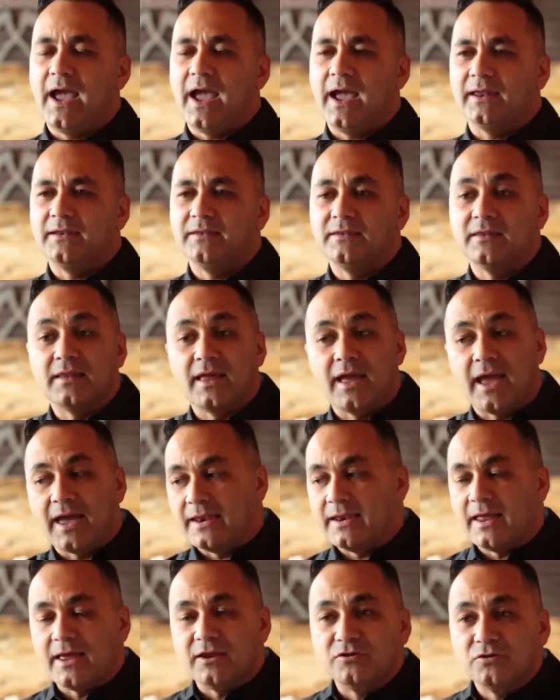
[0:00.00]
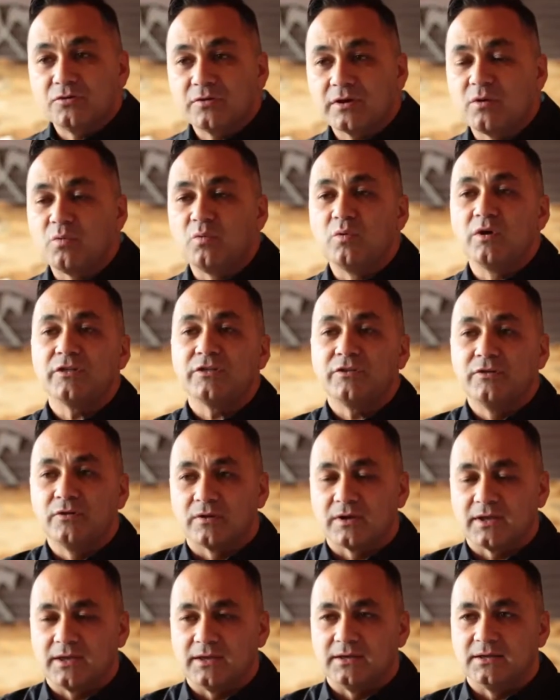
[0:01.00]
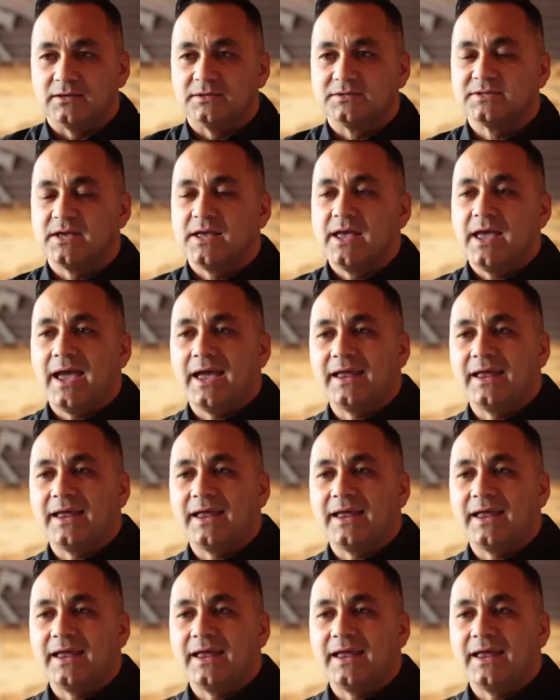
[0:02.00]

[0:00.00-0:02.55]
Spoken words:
And doing it with your kids